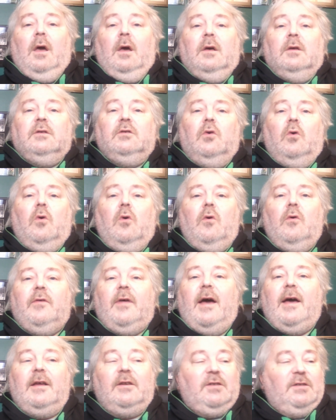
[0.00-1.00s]
So
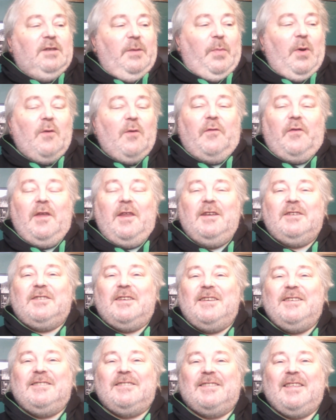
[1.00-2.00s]
that just about
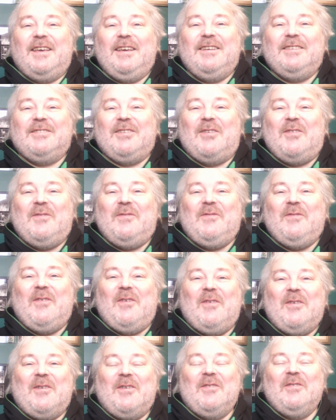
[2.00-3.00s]
finishes things off
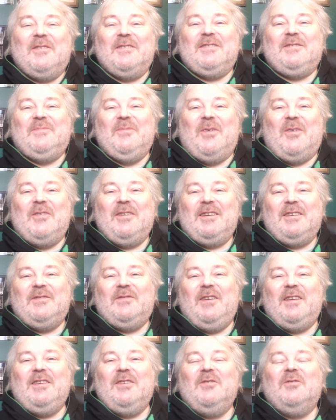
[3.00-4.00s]
for this morning's
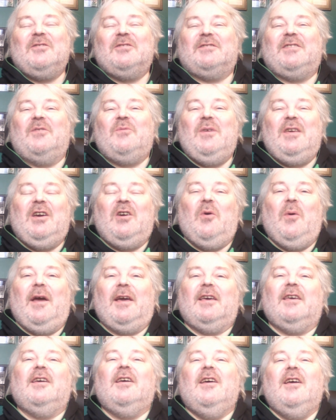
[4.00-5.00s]
video. Just a wee
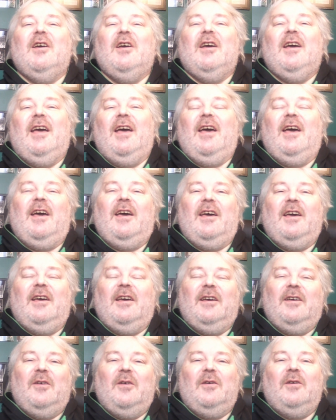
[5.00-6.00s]
quick
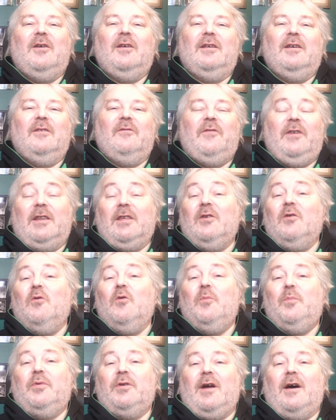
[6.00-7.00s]
video
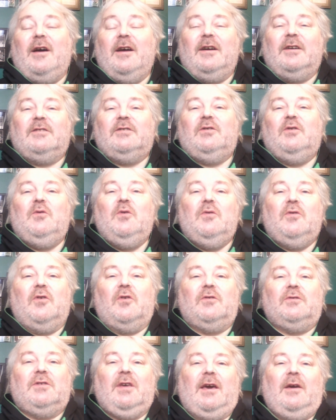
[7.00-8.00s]
prior to the
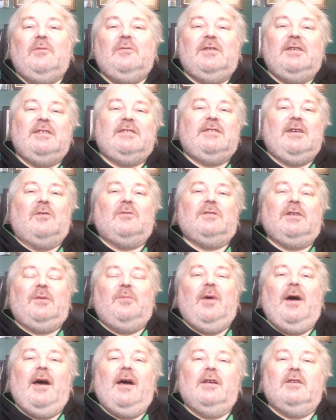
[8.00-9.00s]
Ross County Celtic
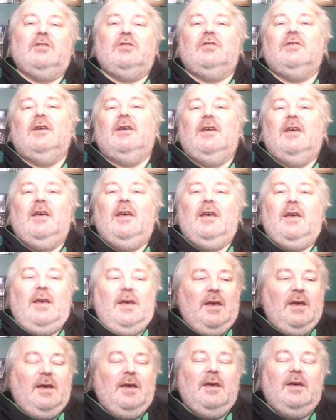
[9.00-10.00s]
match
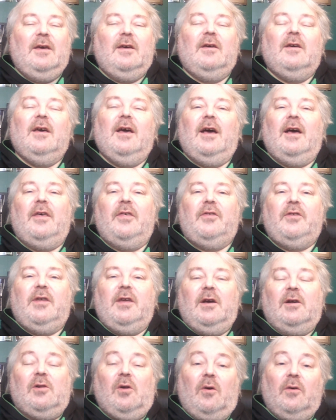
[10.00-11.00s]
at
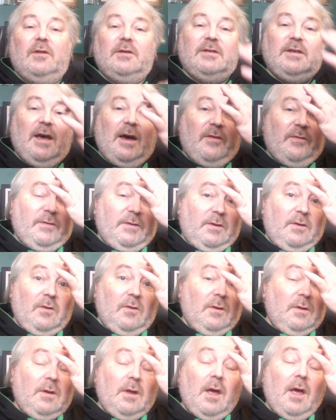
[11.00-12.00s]
3 o'clock this
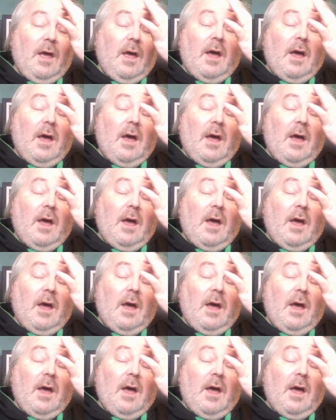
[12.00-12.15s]
afternoon.